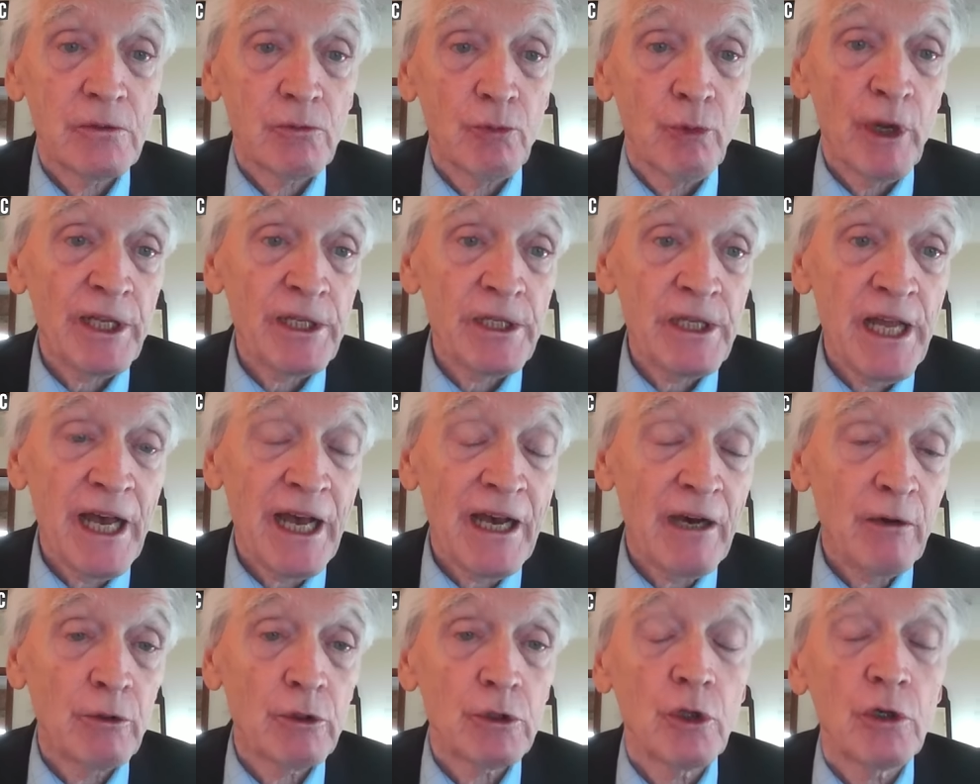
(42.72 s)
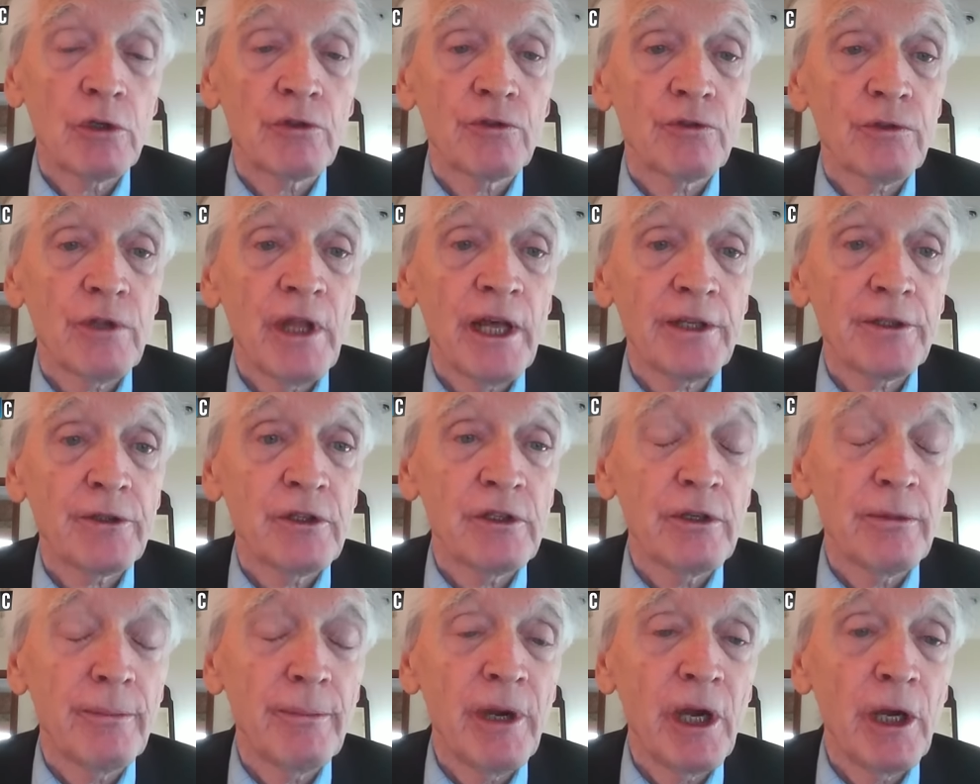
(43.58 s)
Right now, it looks like
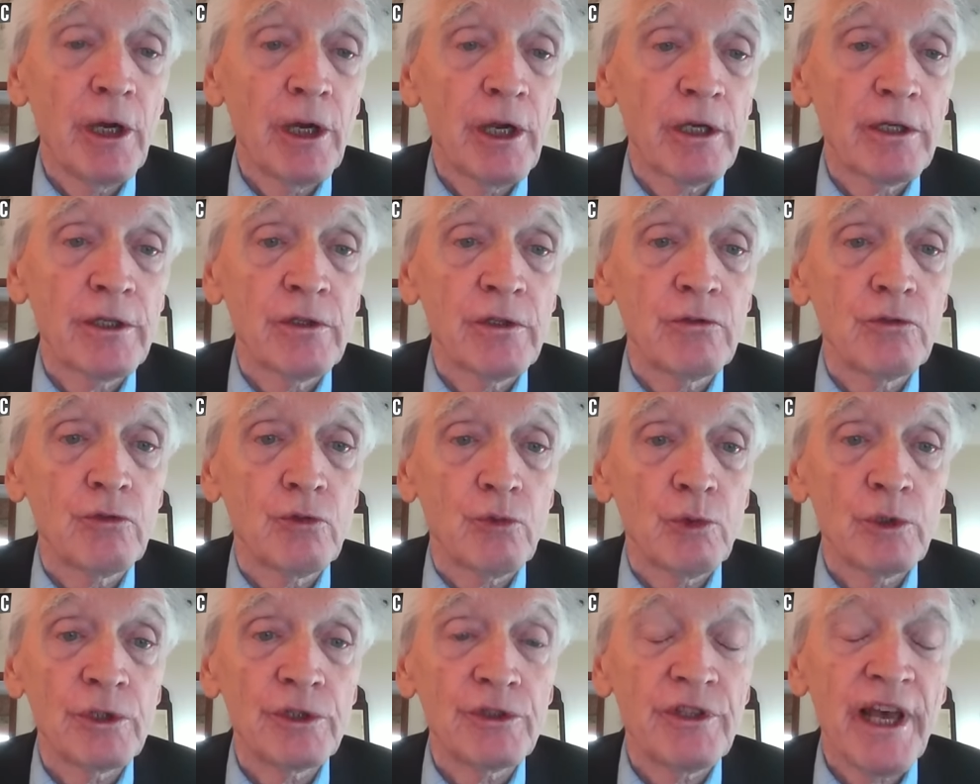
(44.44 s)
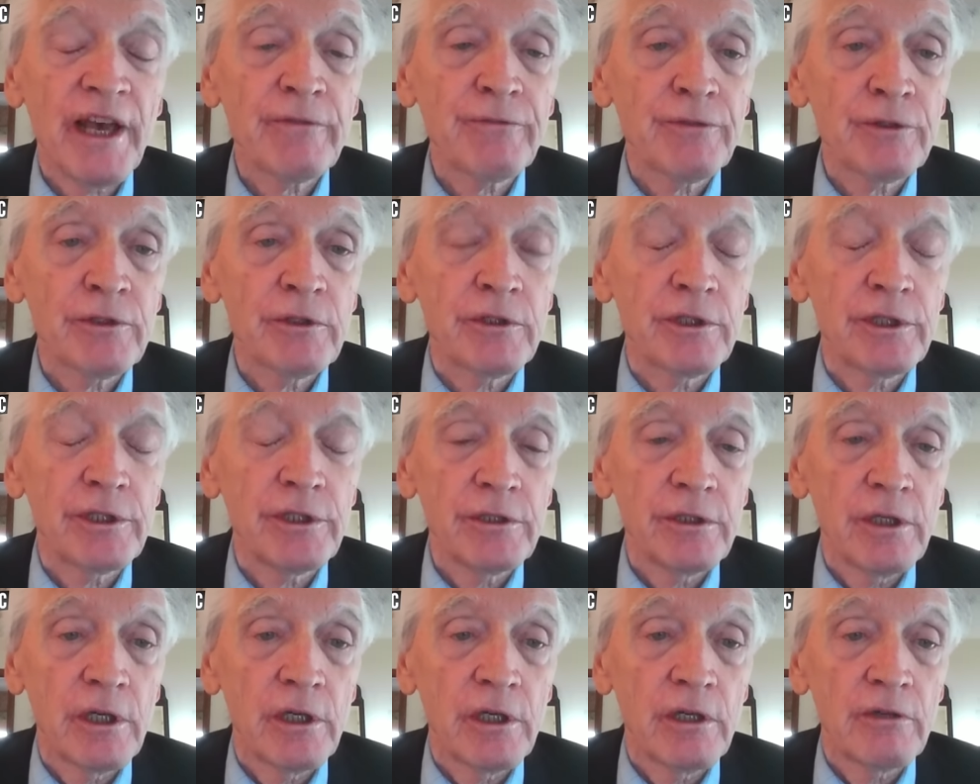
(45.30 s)
the Americans would
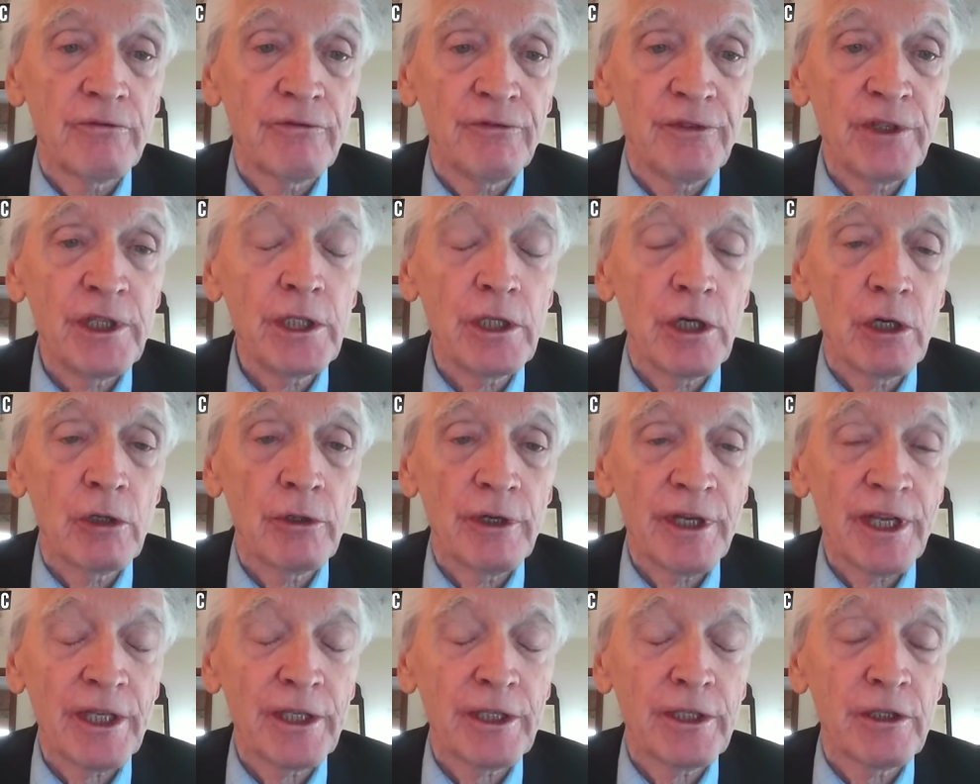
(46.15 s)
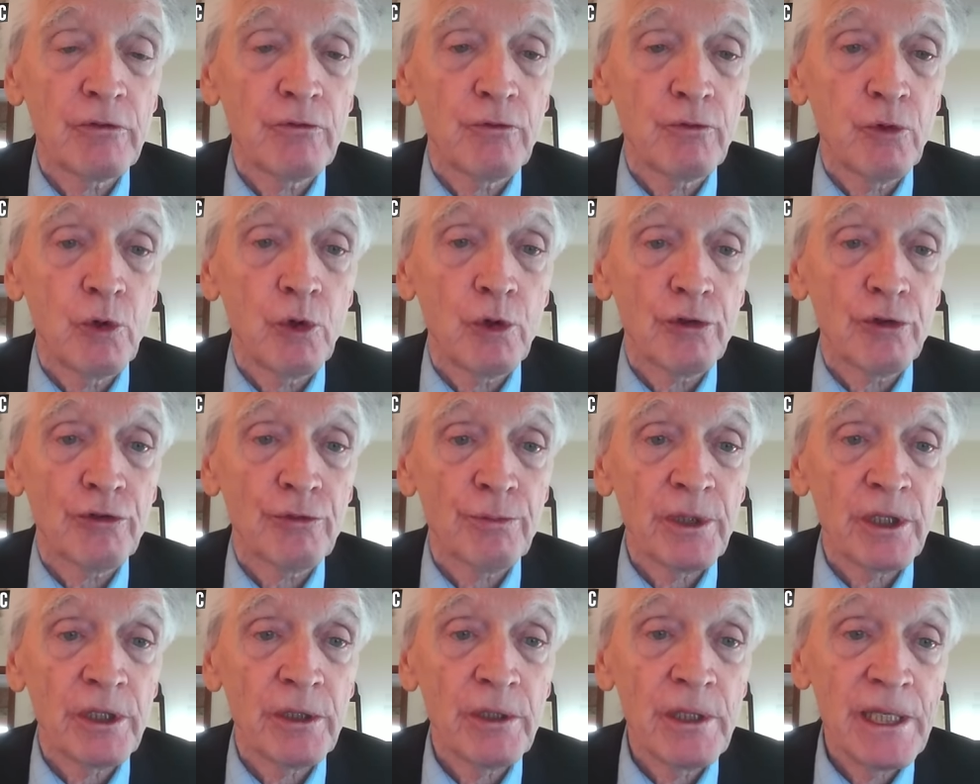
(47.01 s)
definitely uh, veto any
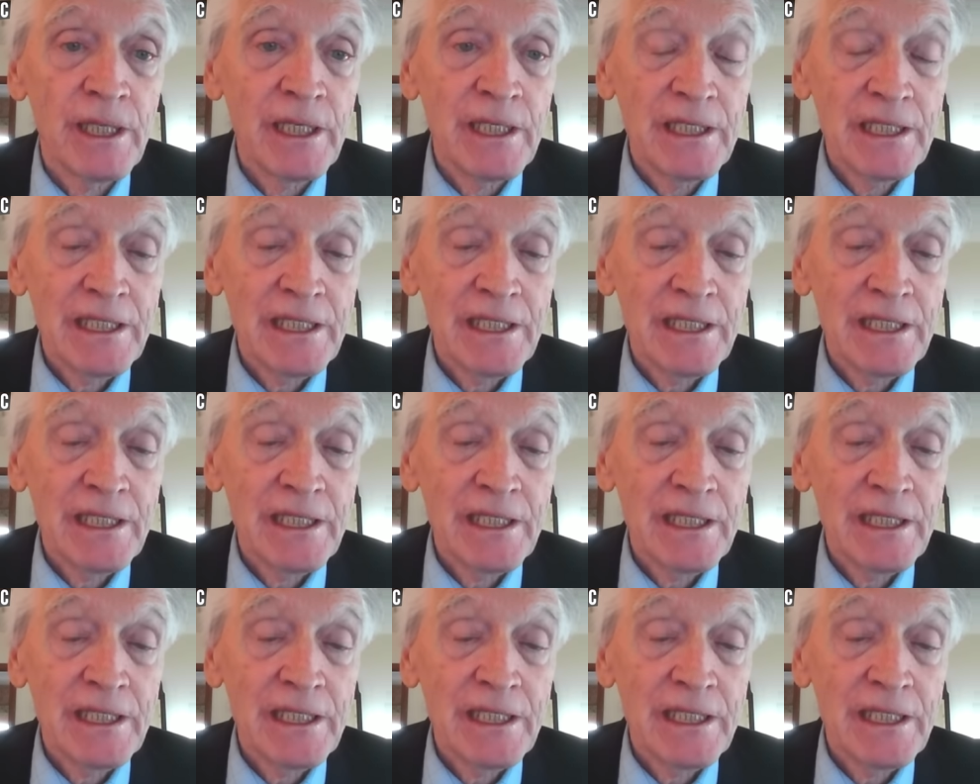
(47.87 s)
enforcement.